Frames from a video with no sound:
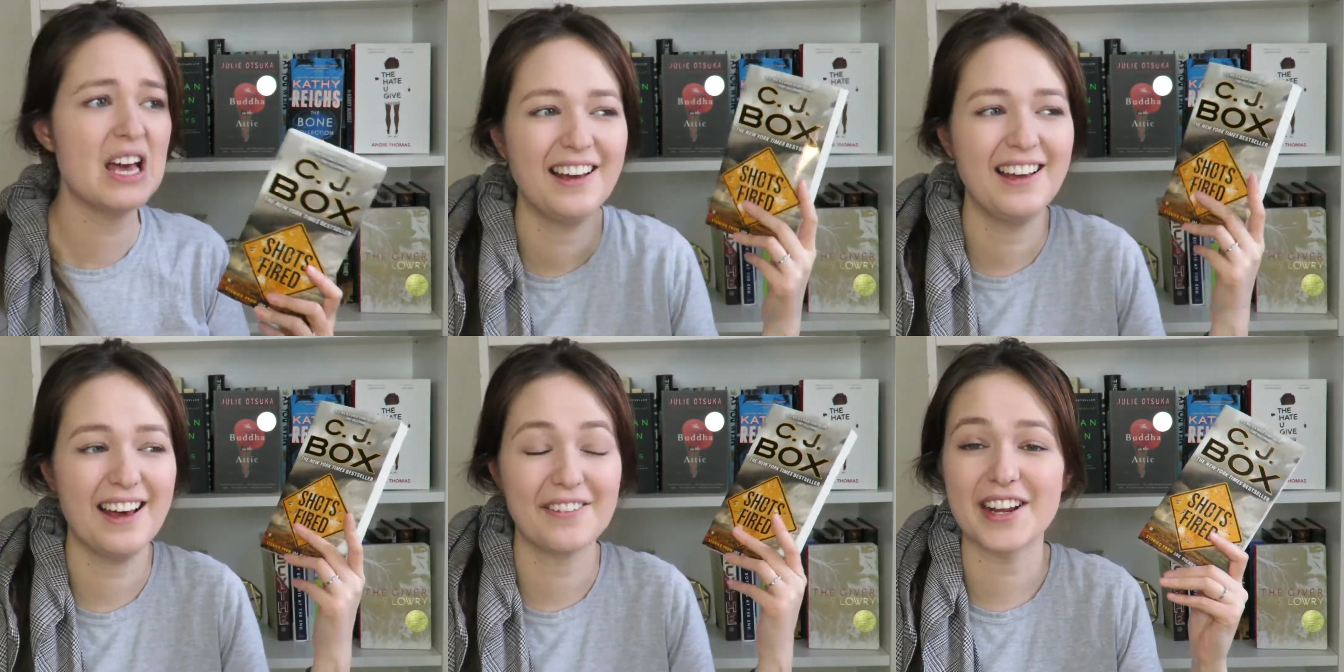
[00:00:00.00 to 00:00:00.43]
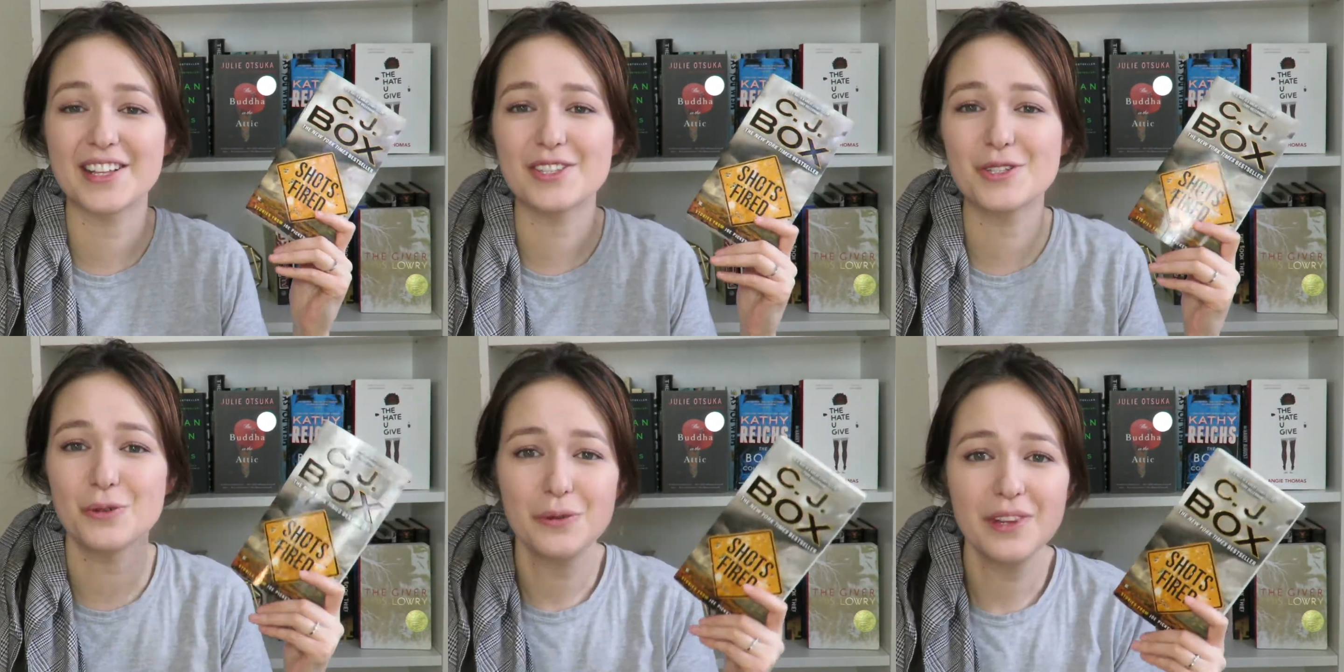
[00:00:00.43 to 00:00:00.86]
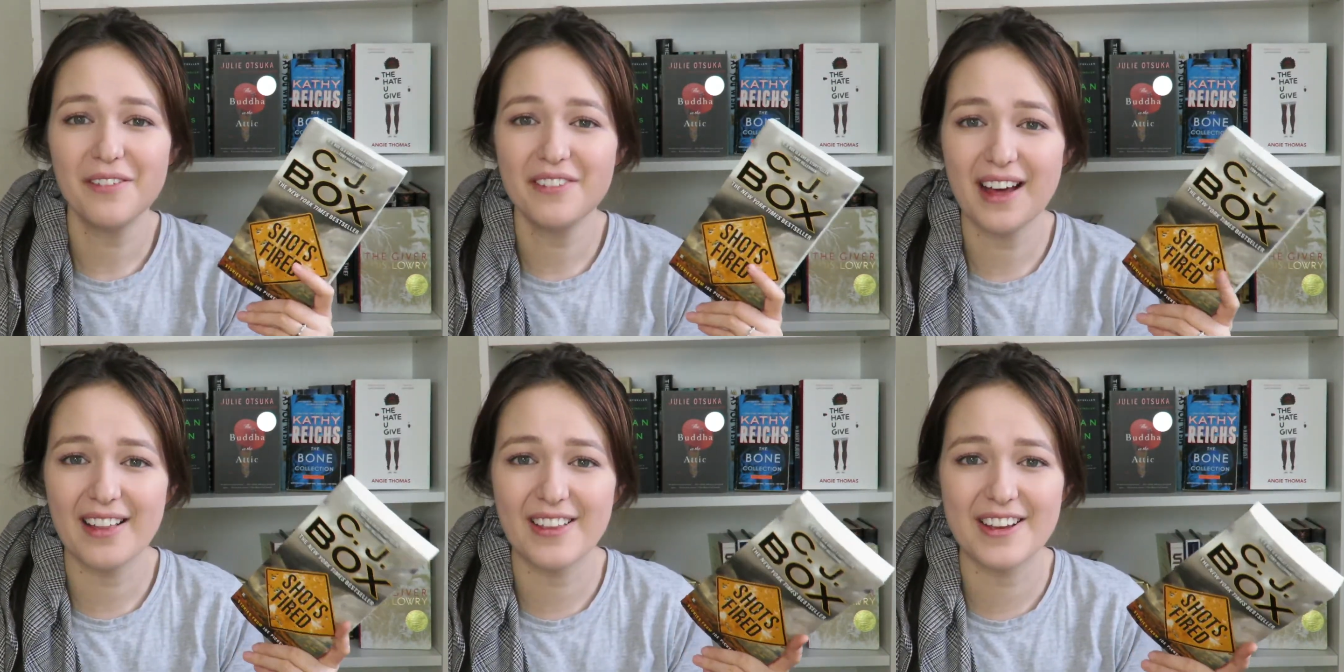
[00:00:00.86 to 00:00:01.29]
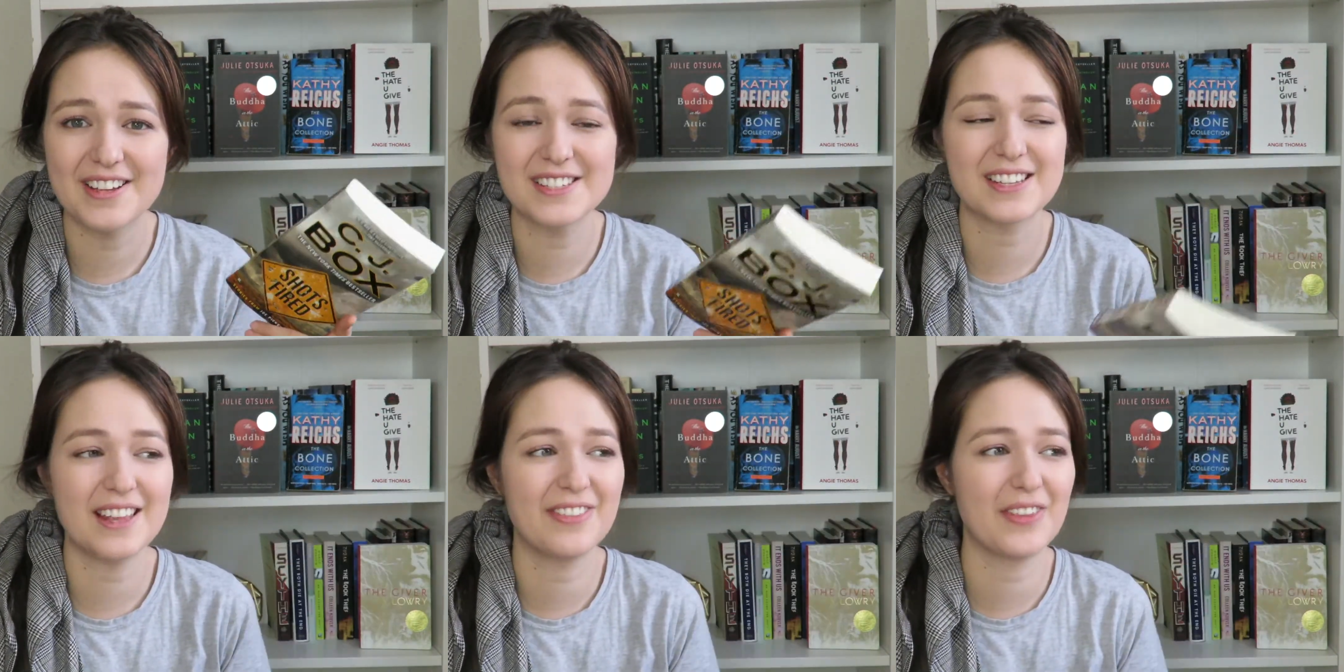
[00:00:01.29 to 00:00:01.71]
I read 2
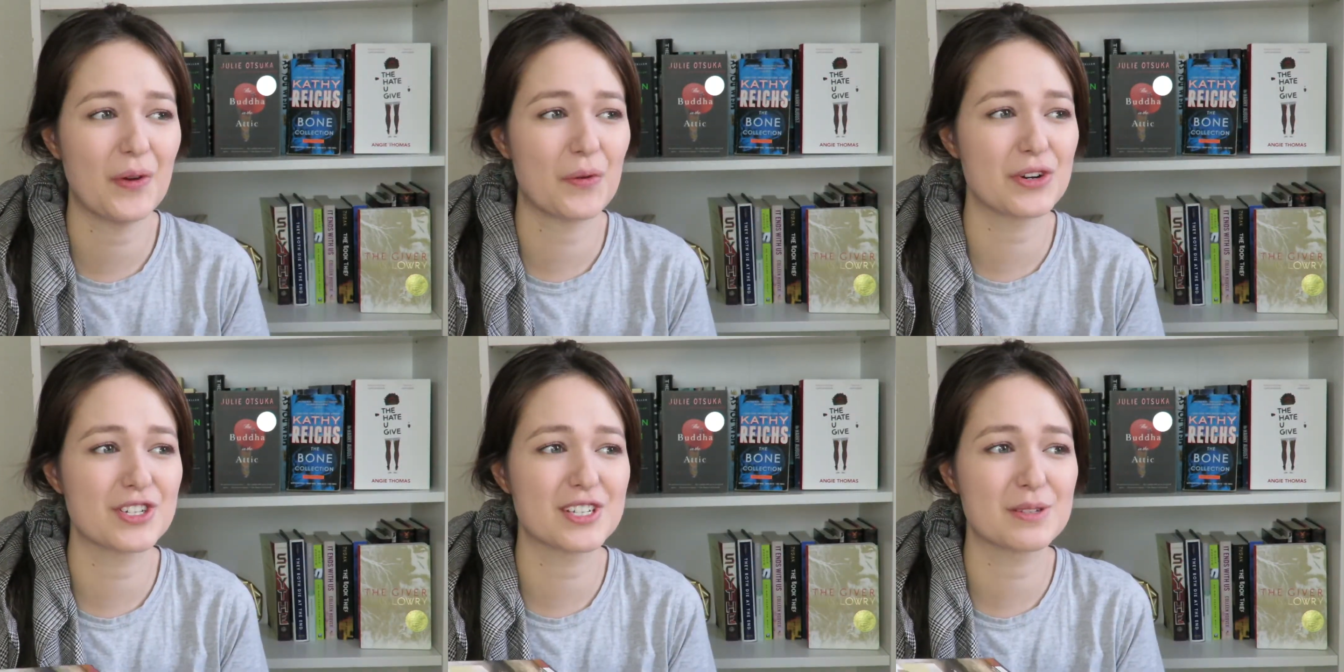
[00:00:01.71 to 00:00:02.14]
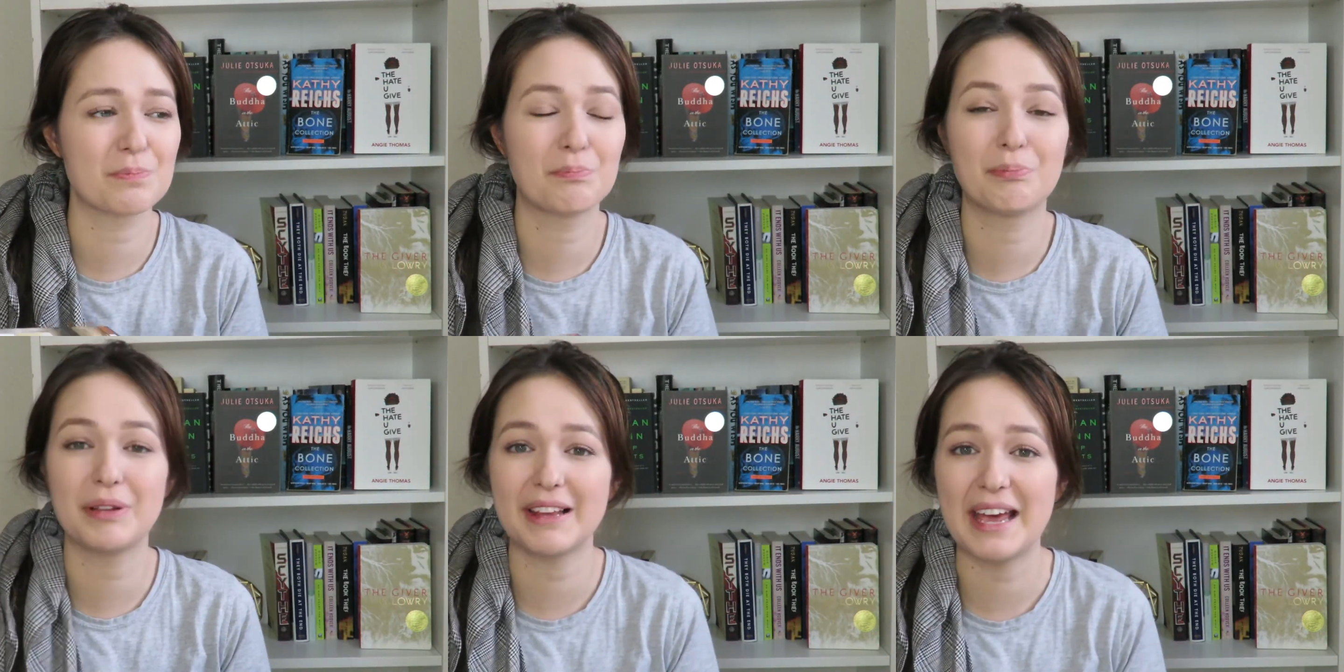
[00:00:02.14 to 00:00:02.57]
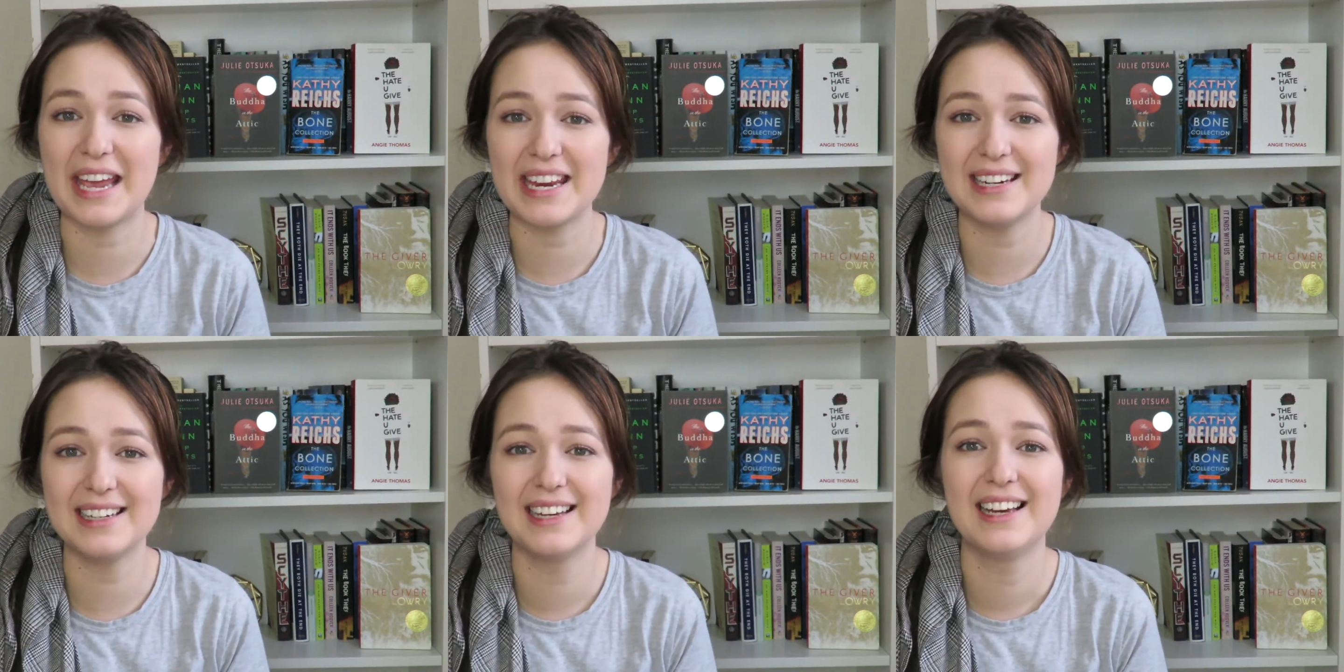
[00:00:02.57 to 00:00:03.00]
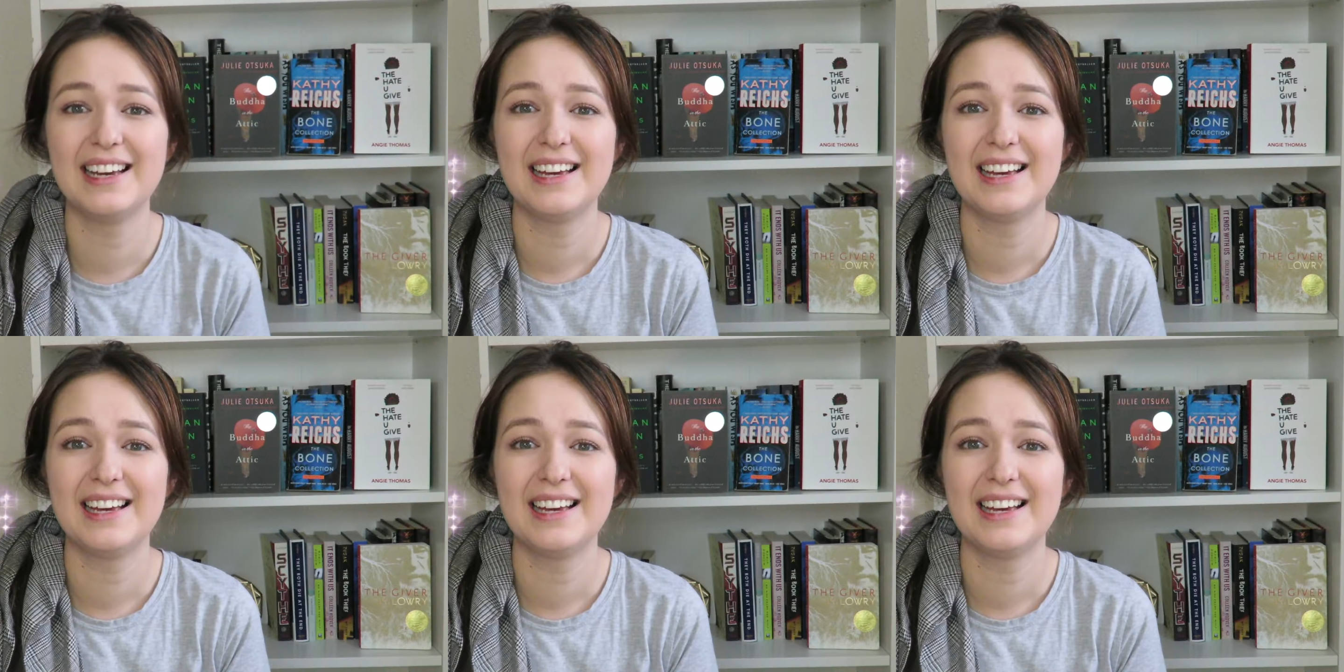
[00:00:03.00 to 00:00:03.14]
novellas and they were just plain